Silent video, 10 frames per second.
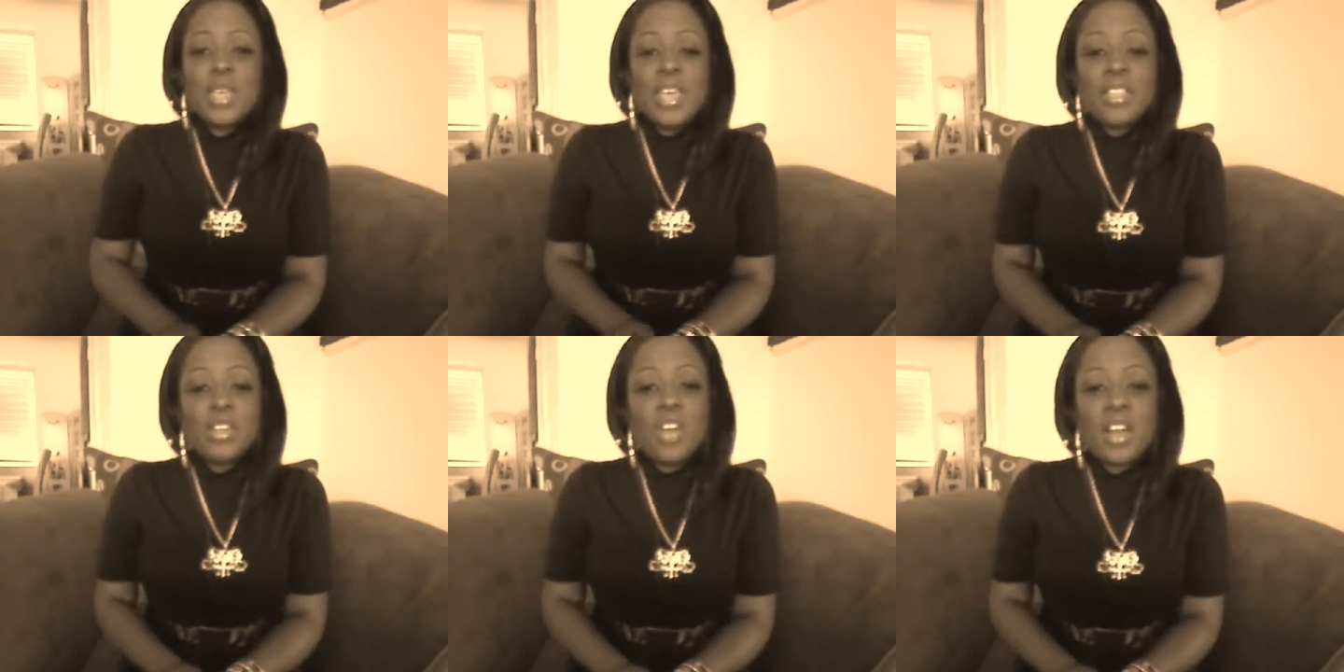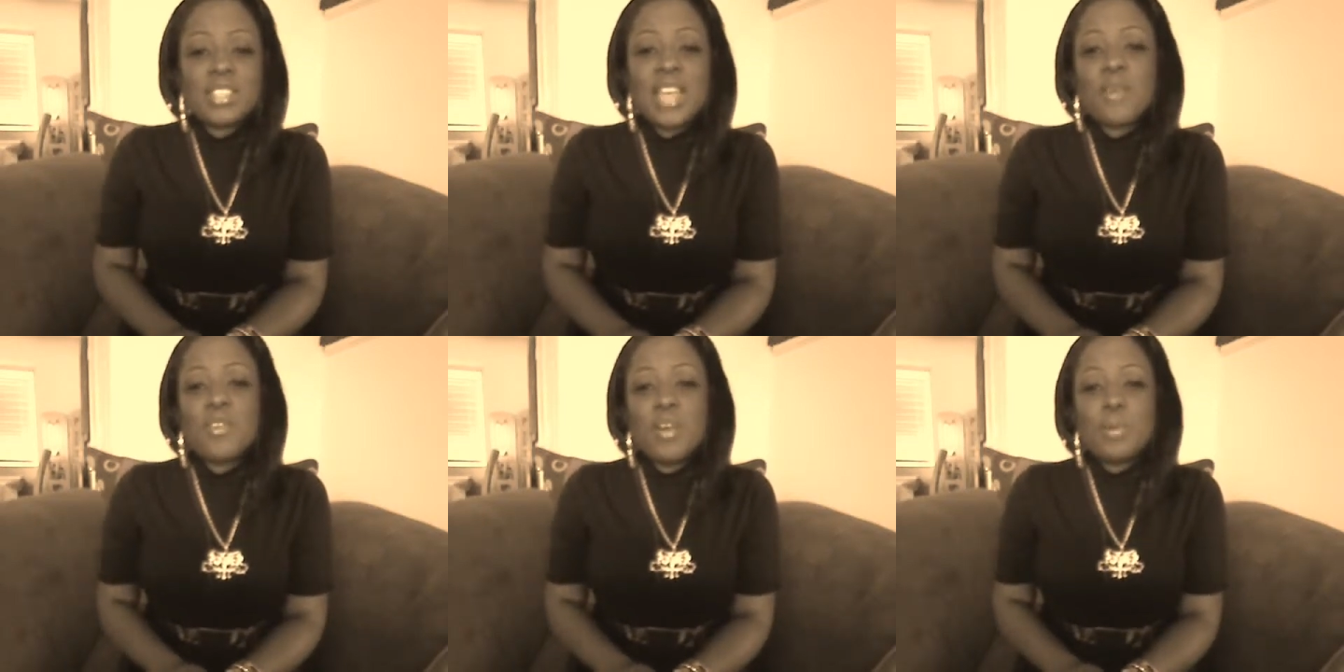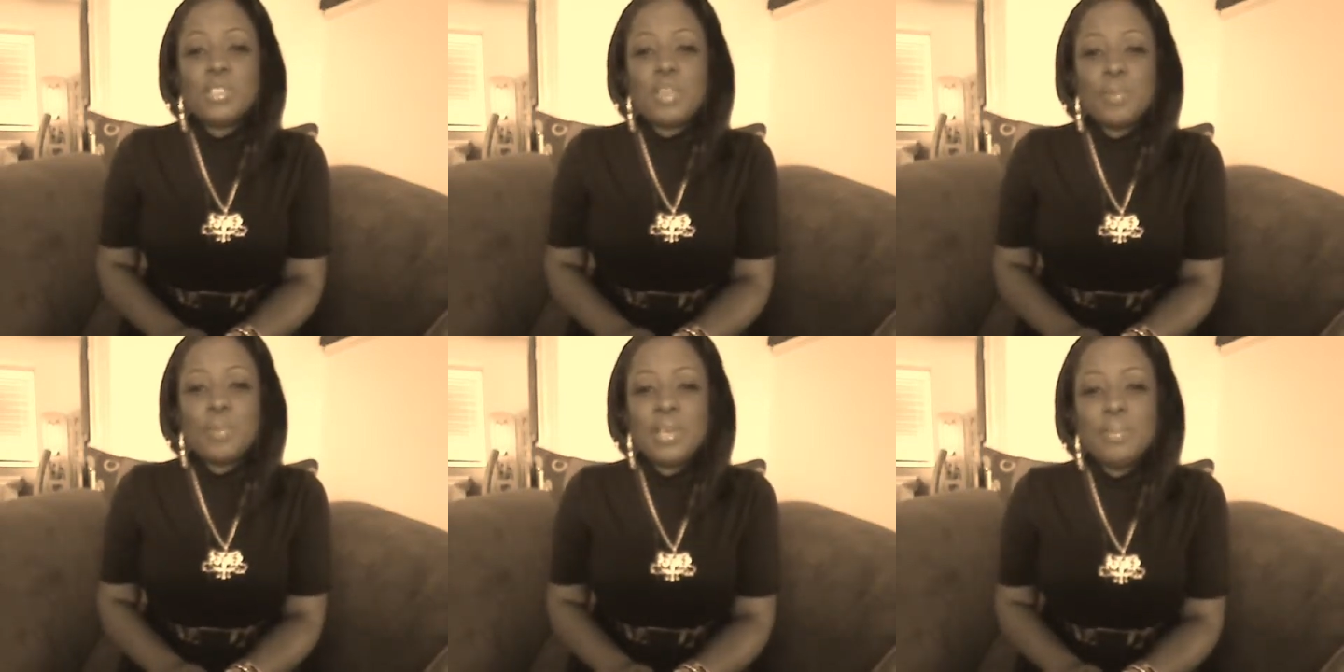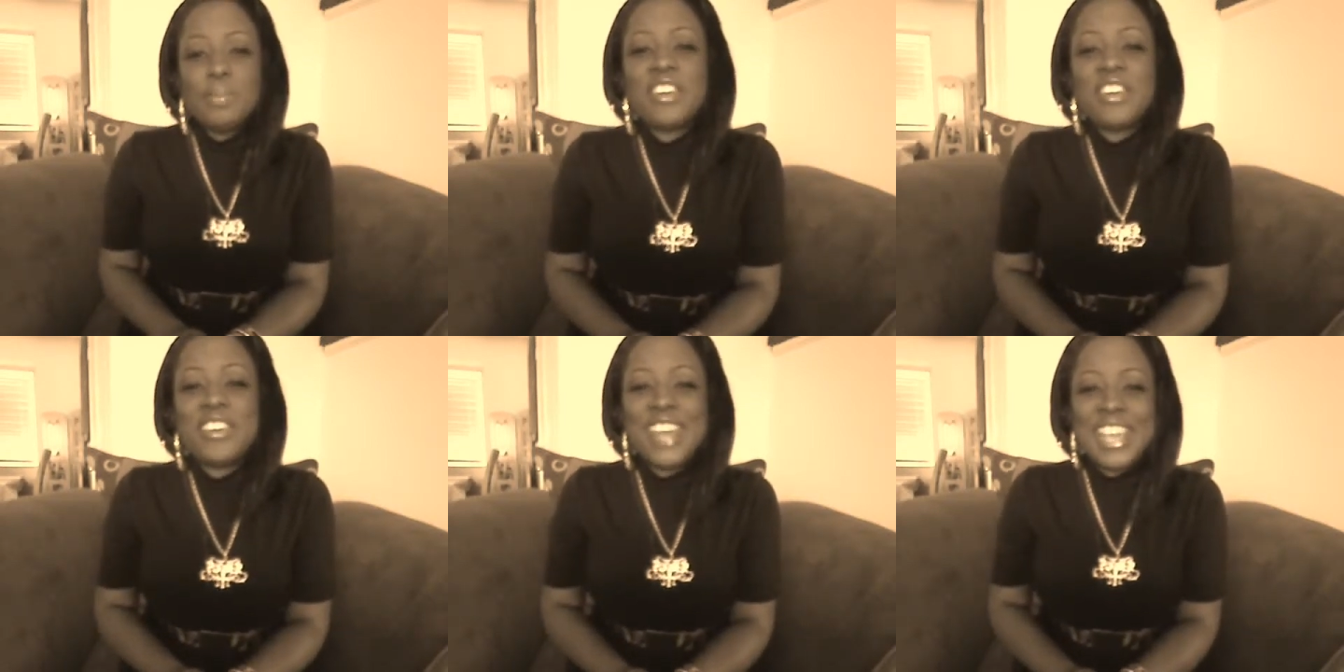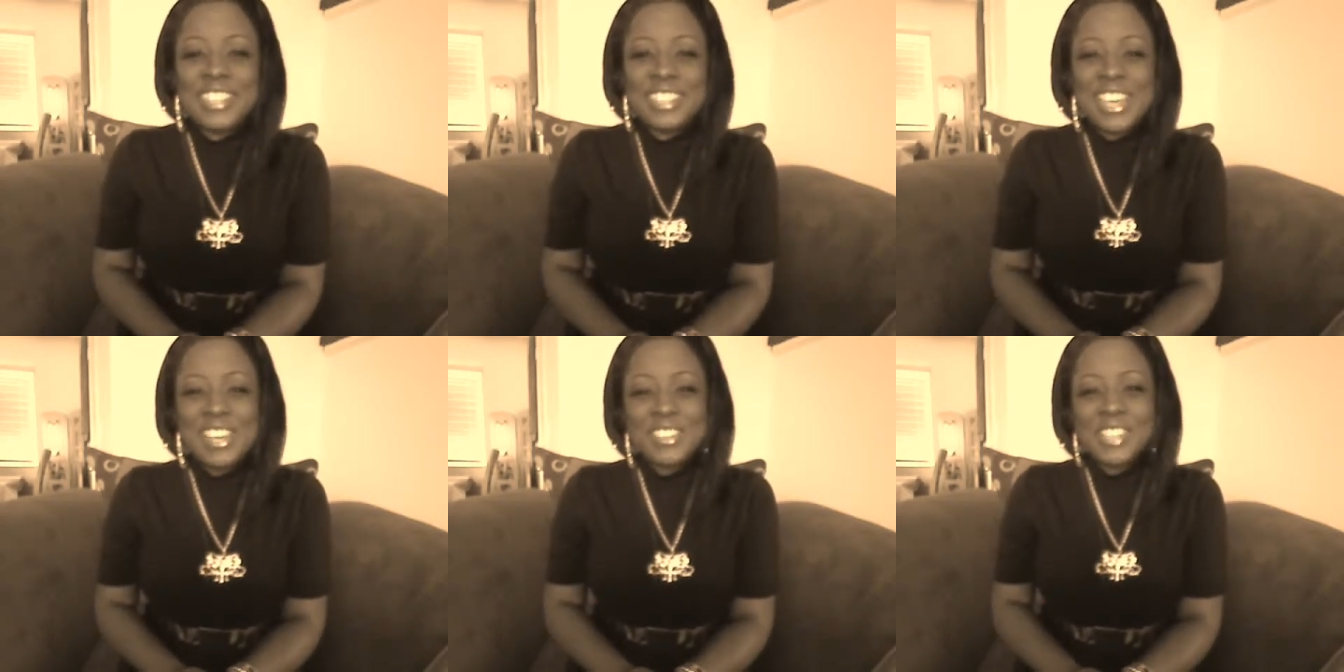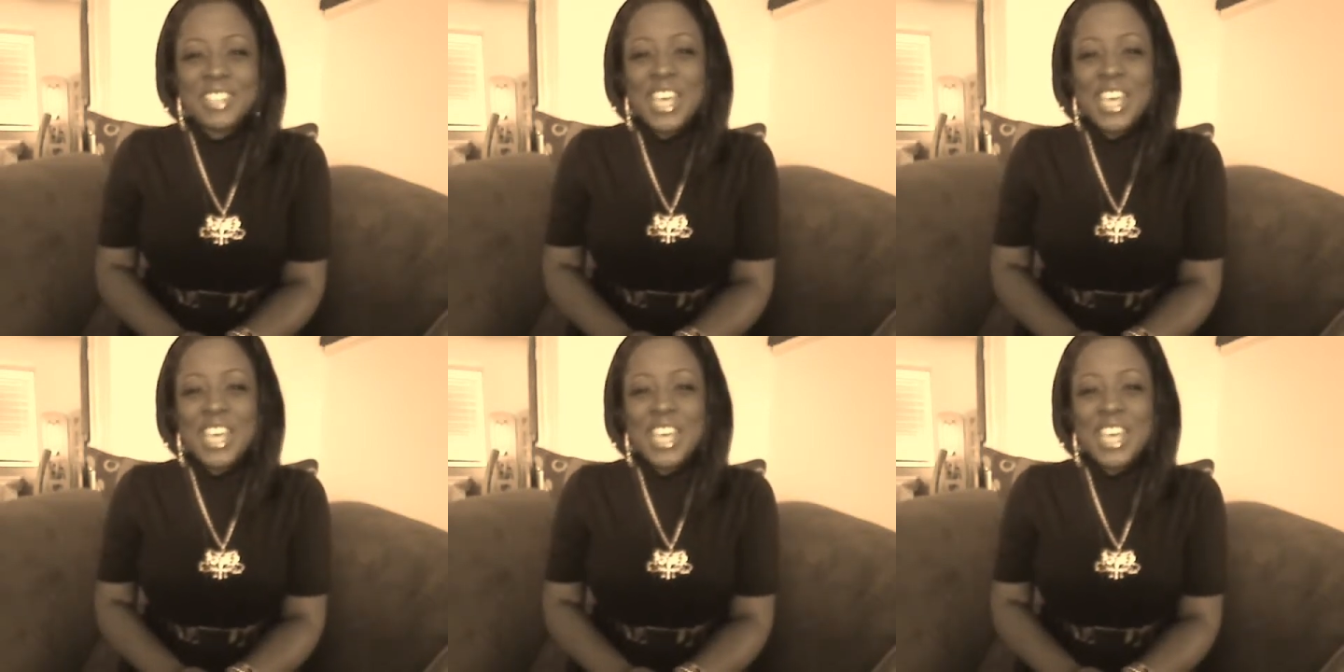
And the dark side would represent people that are naysayers.